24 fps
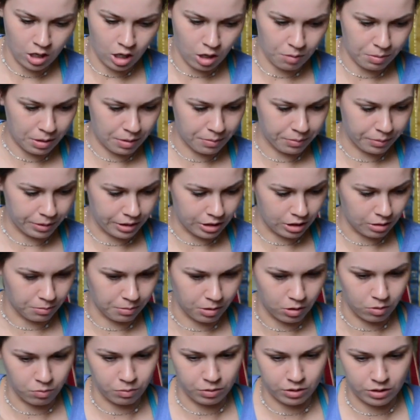I'll probably end up
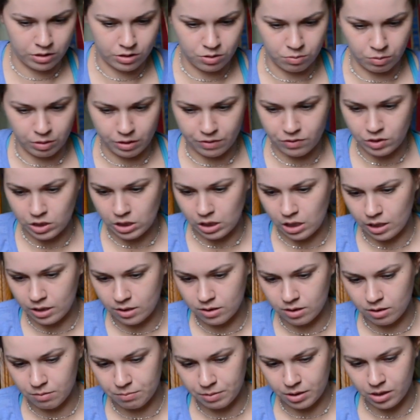going with this one if she
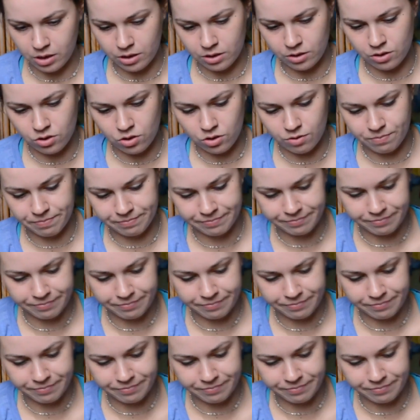likes it because